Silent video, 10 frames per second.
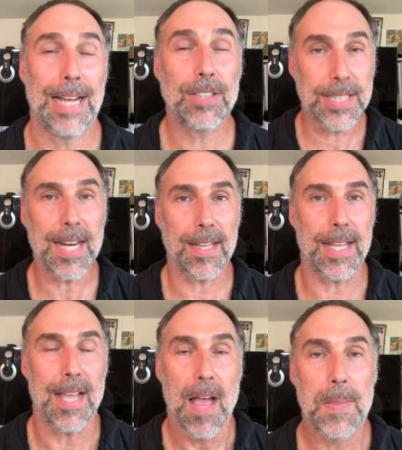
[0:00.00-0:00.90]
Now,
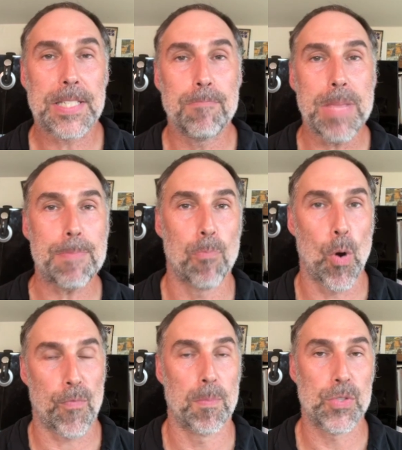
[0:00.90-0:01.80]
suddenly, this meat
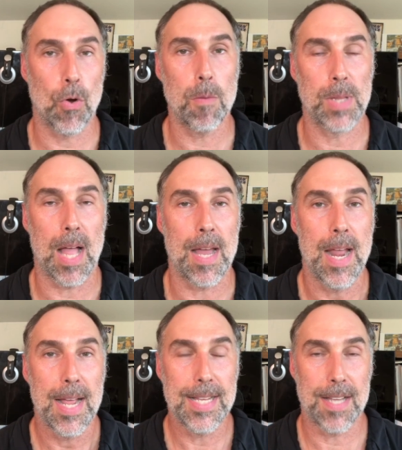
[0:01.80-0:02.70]
morph from
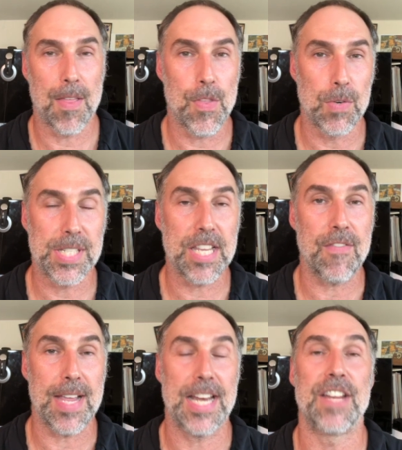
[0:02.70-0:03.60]
Zorblon is on the
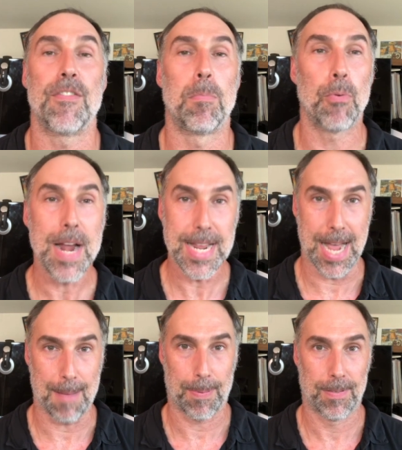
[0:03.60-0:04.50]
receiving end of a
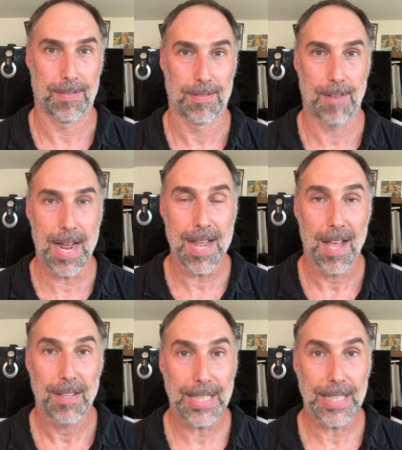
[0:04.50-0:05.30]
breakup, right?